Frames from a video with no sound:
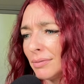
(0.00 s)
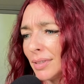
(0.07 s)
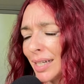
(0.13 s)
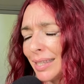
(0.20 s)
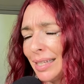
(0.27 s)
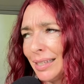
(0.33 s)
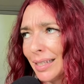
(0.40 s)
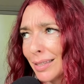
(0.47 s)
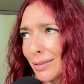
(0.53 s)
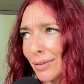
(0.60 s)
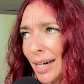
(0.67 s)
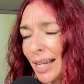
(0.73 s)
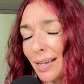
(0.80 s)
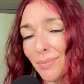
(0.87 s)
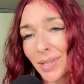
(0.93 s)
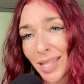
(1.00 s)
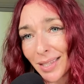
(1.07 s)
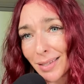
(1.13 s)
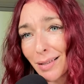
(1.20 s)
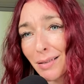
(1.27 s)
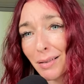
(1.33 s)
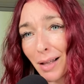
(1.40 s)
I think that's right, but that's
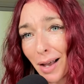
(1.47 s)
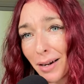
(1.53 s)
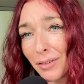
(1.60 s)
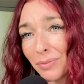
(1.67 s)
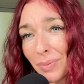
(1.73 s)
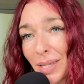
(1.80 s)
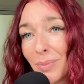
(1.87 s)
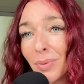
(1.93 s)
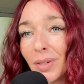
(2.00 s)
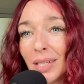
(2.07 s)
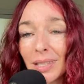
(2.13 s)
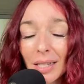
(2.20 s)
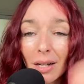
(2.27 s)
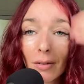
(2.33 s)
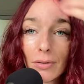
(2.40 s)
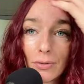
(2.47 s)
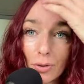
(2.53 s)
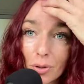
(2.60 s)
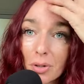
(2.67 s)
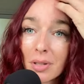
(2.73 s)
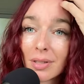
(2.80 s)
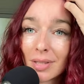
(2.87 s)
a lot of people. It's like a
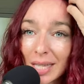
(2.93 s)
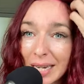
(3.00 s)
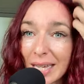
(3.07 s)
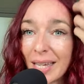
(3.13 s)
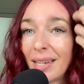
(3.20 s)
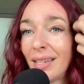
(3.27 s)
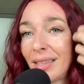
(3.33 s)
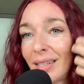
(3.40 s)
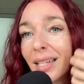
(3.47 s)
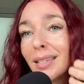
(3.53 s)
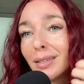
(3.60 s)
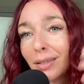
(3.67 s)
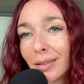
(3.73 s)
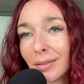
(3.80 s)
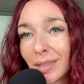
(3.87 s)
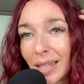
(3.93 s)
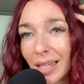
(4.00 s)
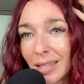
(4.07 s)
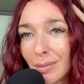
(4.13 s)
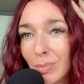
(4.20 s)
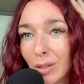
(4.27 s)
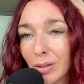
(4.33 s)
full city in the desert that
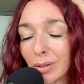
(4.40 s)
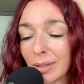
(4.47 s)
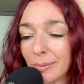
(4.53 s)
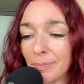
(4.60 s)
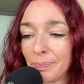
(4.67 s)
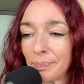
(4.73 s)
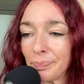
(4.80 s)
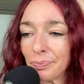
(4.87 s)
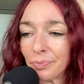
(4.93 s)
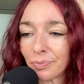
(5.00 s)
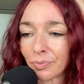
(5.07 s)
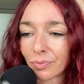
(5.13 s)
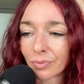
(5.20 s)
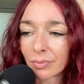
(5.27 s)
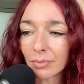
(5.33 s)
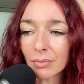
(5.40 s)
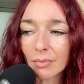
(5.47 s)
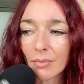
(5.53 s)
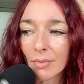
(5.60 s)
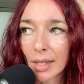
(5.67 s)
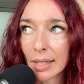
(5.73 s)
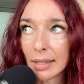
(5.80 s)
gets built.
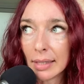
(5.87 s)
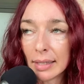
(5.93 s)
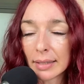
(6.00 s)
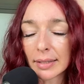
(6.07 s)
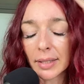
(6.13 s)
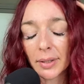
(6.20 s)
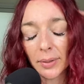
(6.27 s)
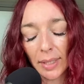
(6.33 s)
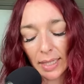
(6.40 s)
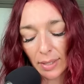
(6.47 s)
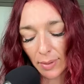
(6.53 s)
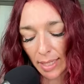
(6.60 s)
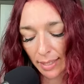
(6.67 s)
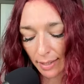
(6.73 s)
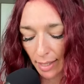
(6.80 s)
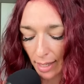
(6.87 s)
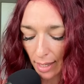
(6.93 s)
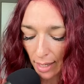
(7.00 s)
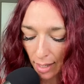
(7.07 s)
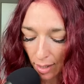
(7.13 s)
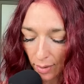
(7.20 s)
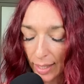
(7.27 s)
So, anyways,
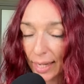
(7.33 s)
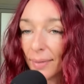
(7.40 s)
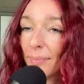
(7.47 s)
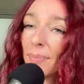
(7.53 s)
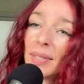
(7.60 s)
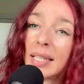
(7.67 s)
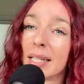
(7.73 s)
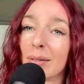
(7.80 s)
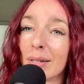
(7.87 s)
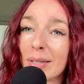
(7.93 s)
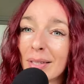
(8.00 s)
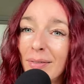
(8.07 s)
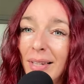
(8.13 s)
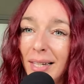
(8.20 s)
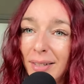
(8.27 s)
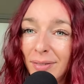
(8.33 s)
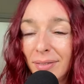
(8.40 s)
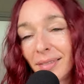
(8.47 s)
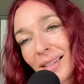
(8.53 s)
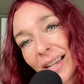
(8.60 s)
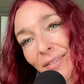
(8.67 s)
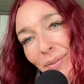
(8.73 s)
okay, sending lots of love.
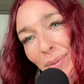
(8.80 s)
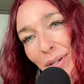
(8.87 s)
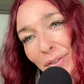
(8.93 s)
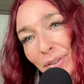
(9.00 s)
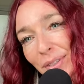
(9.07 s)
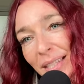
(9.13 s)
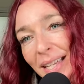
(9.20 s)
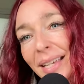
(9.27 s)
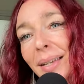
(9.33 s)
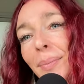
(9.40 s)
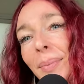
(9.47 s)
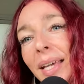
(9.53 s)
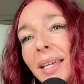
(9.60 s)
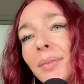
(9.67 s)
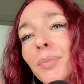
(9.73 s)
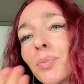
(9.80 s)
Have a beautiful day. Bye.